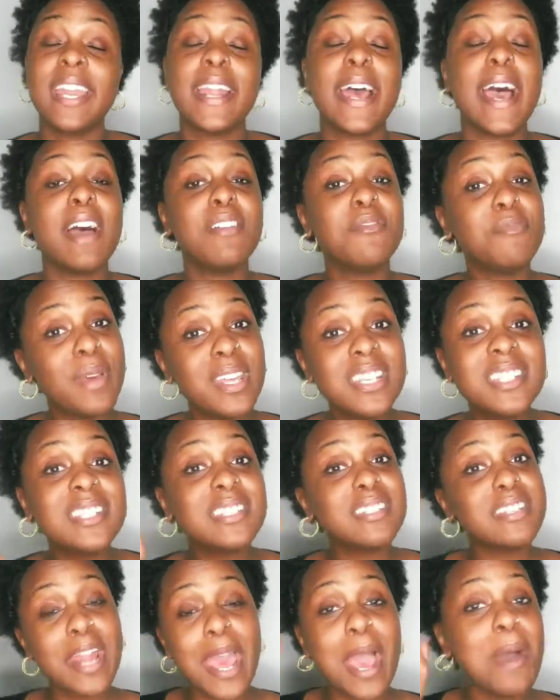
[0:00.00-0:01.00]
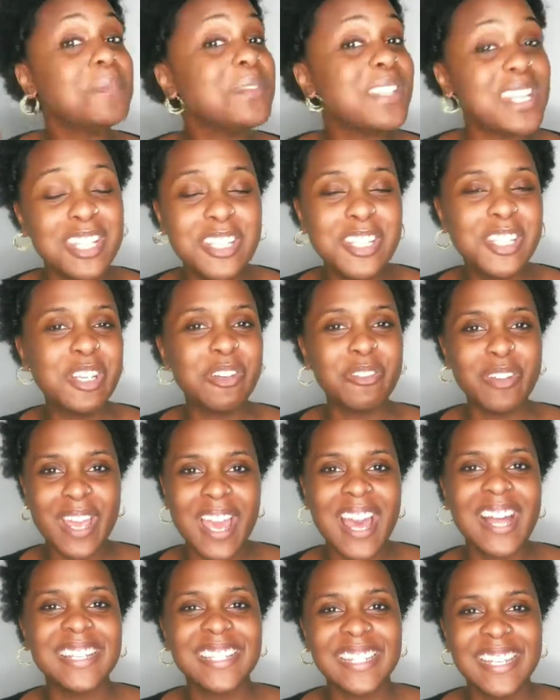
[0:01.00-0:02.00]
And I've been snapped into
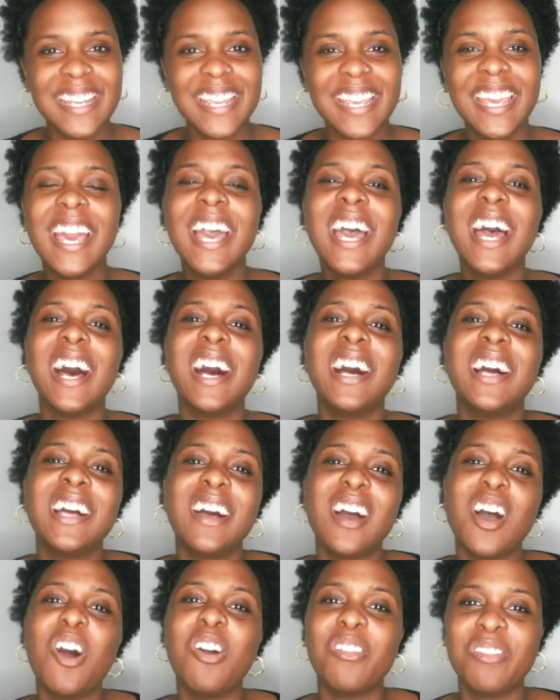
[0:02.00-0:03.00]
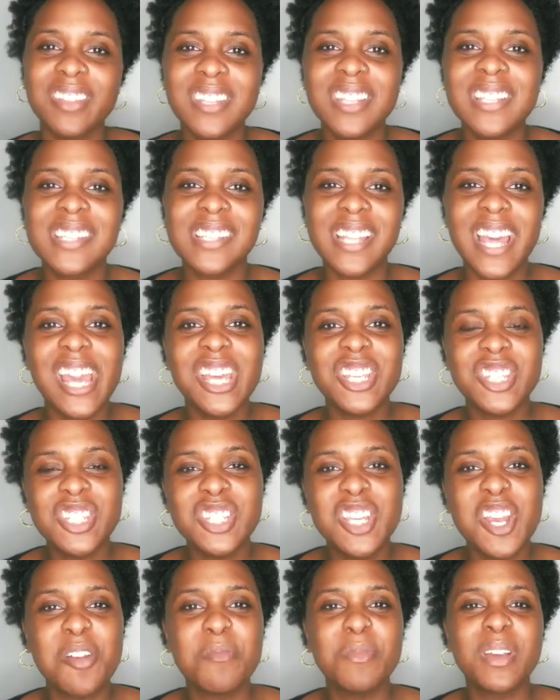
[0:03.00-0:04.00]
reality over this last
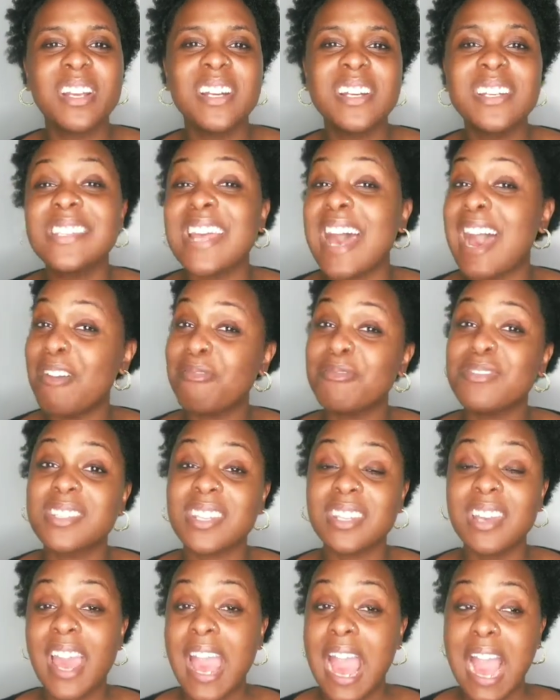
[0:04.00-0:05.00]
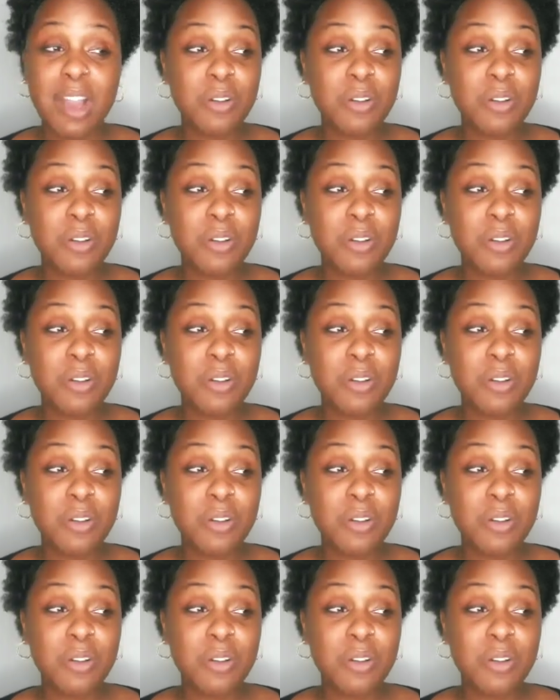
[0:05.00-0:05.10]
year, because I was